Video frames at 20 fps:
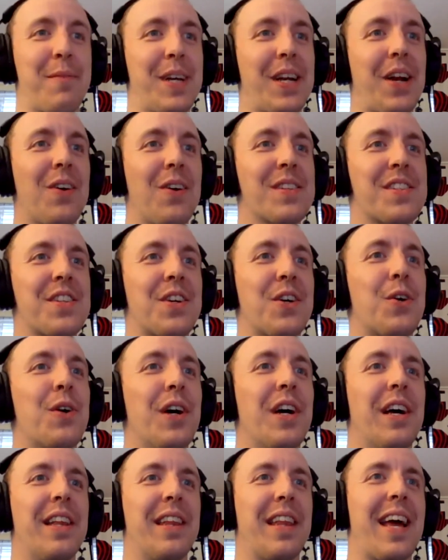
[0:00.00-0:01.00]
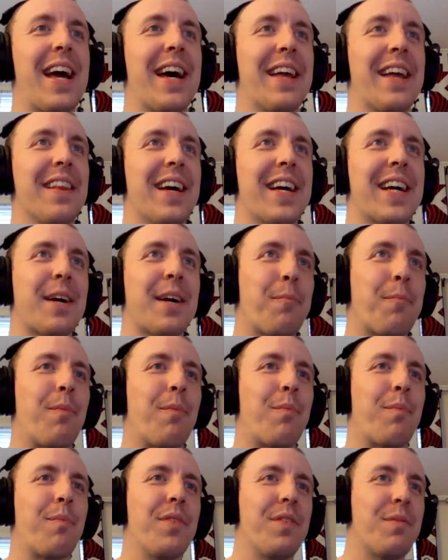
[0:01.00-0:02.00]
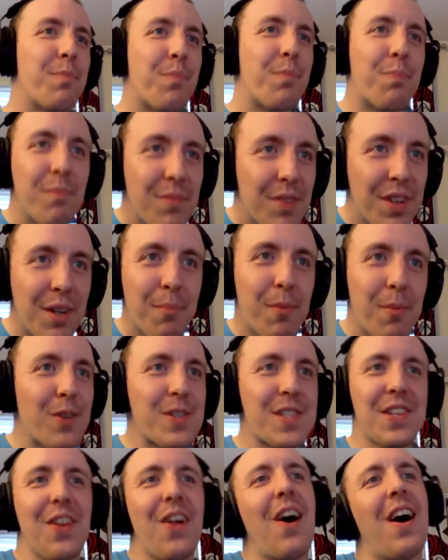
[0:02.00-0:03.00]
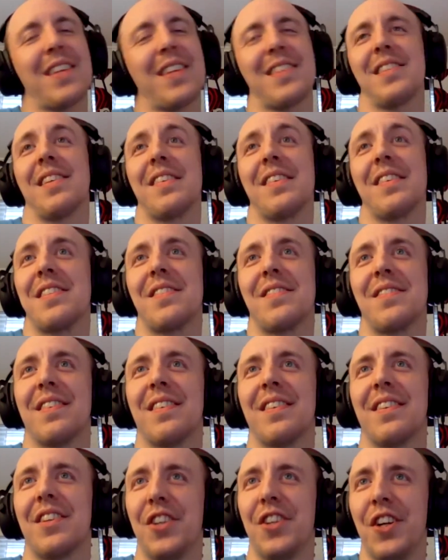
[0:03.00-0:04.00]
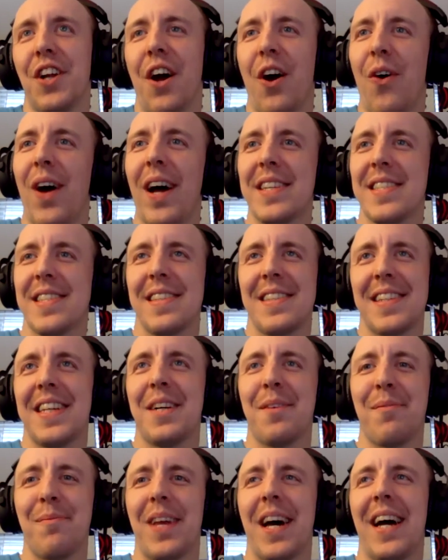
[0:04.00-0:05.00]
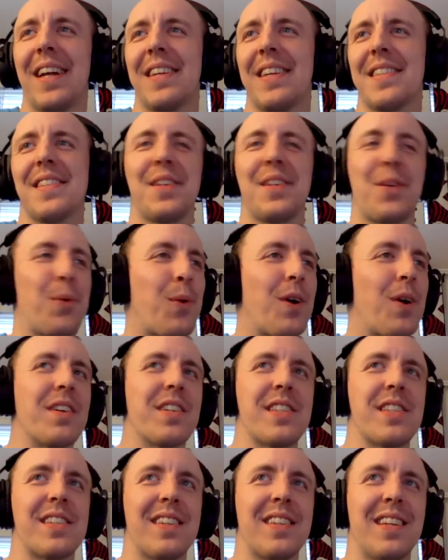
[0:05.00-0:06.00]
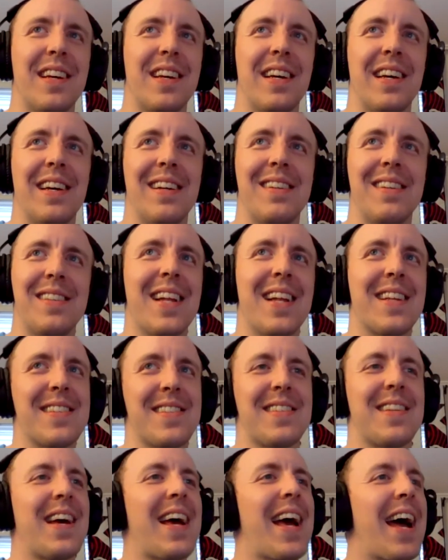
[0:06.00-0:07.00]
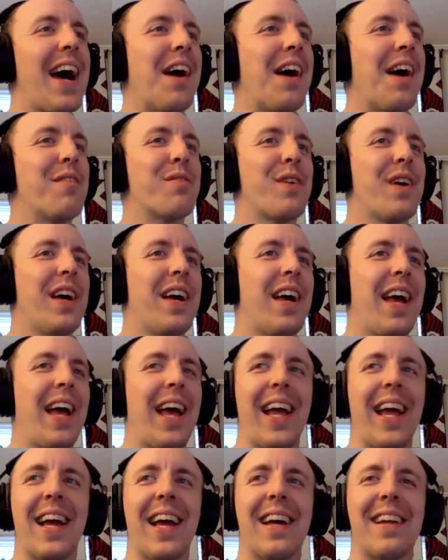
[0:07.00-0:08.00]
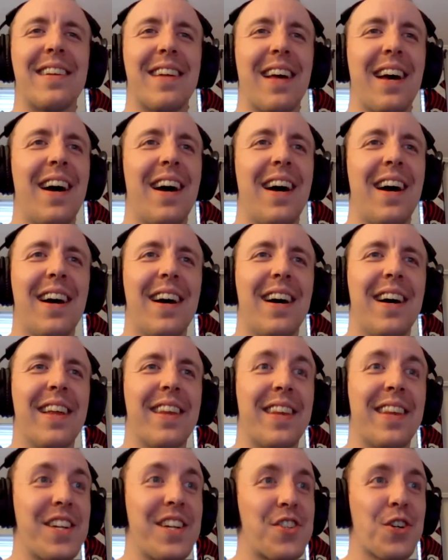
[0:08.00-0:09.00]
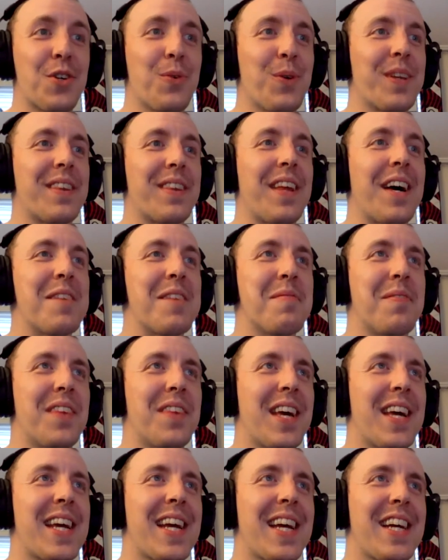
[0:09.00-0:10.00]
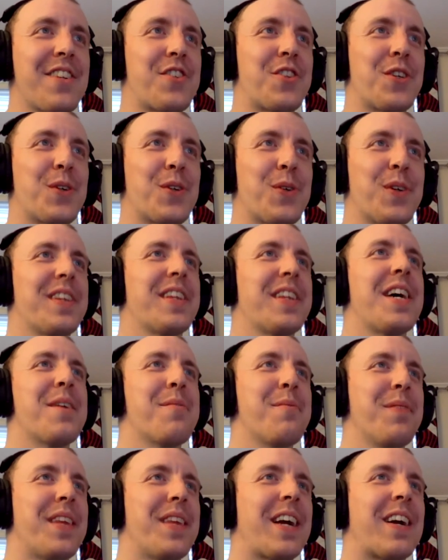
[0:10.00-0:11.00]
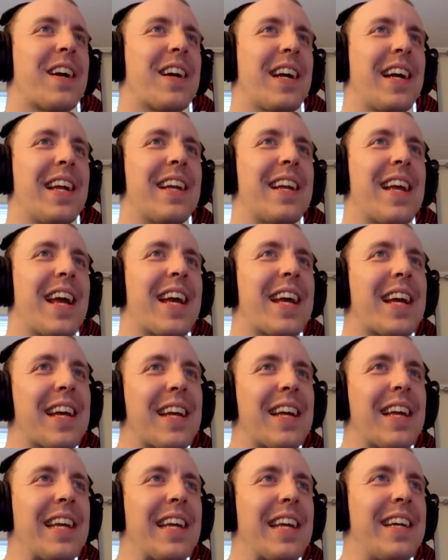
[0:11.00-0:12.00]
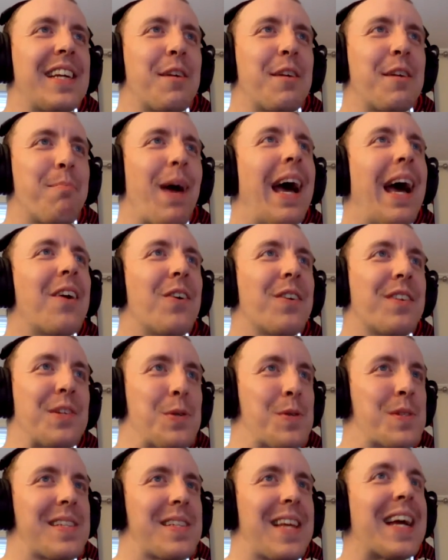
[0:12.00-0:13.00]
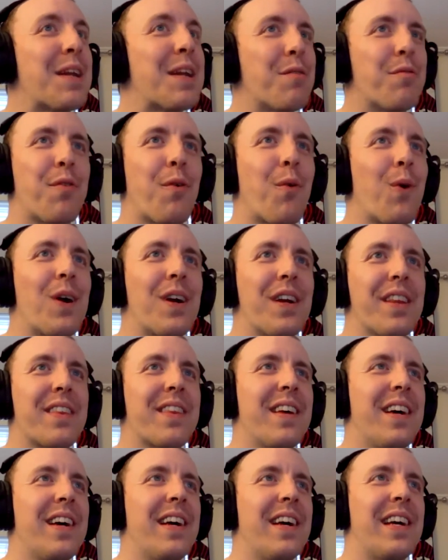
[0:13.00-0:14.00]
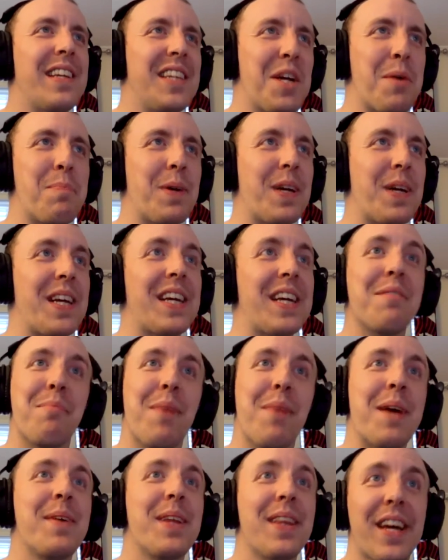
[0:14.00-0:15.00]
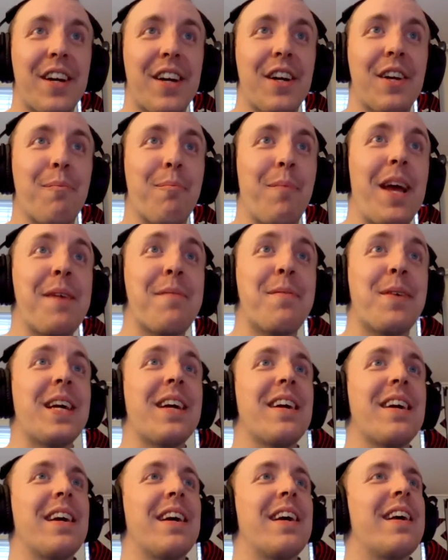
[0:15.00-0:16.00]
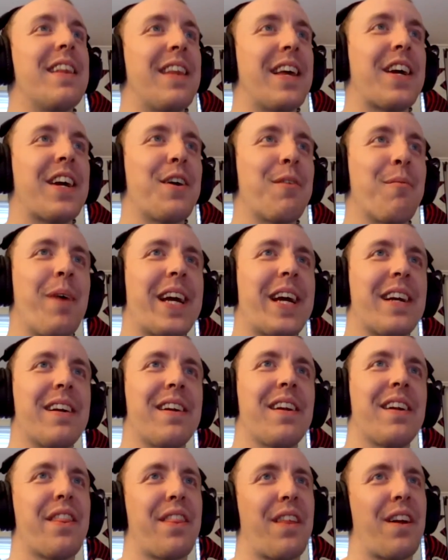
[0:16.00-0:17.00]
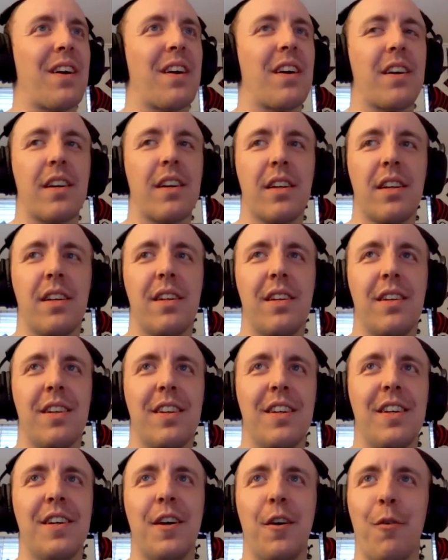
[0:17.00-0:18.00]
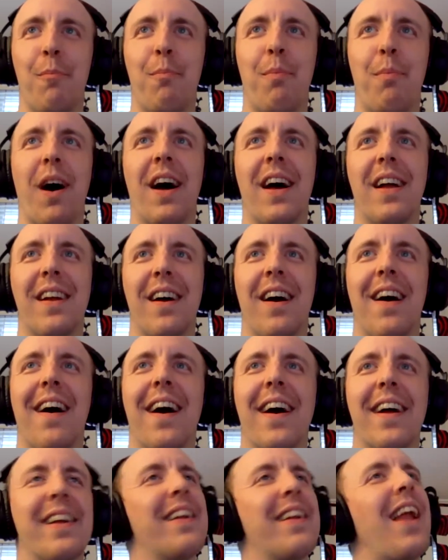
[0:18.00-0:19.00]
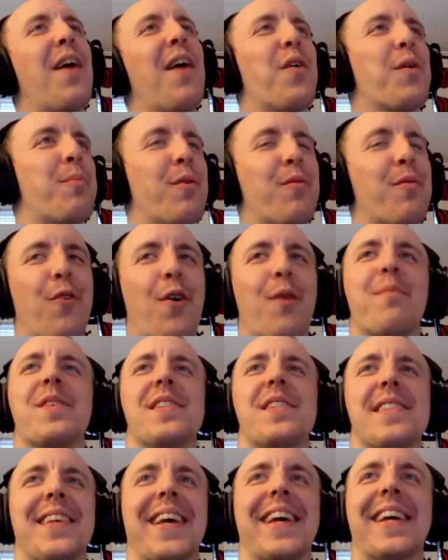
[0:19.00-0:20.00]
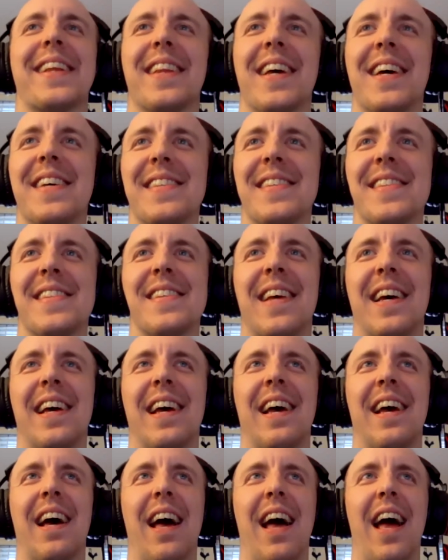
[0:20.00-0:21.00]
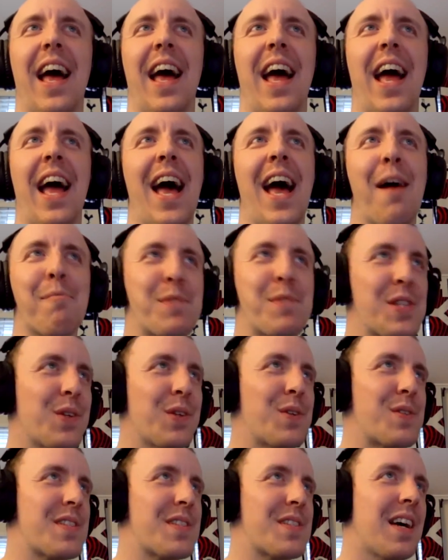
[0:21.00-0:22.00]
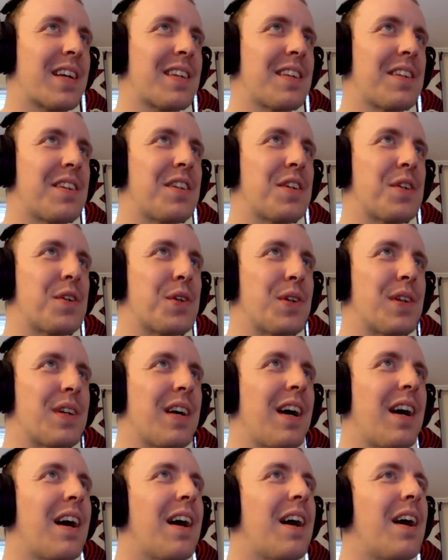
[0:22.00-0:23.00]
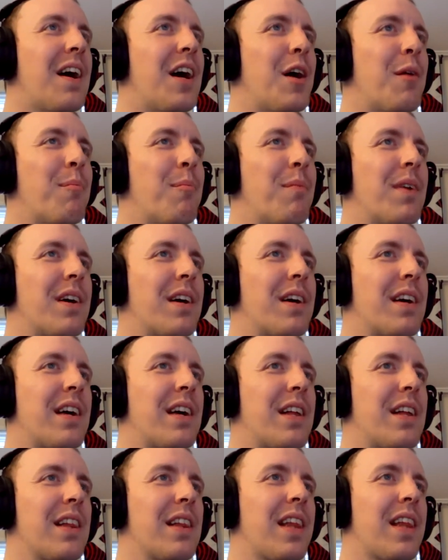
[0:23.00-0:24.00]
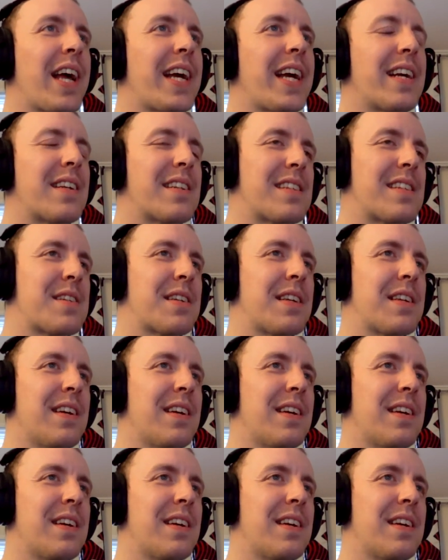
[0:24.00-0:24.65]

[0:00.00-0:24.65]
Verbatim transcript: mean, also they had like the most losses, you know, as a team that is the worst tends to have. And uh, they drew with them. They drew with them. They're in a heated battle to stay in fourth. Yippee. Maybe they could, maybe they could make it in the third, but uh, not with performances like this. Absolute suctitude. Um, late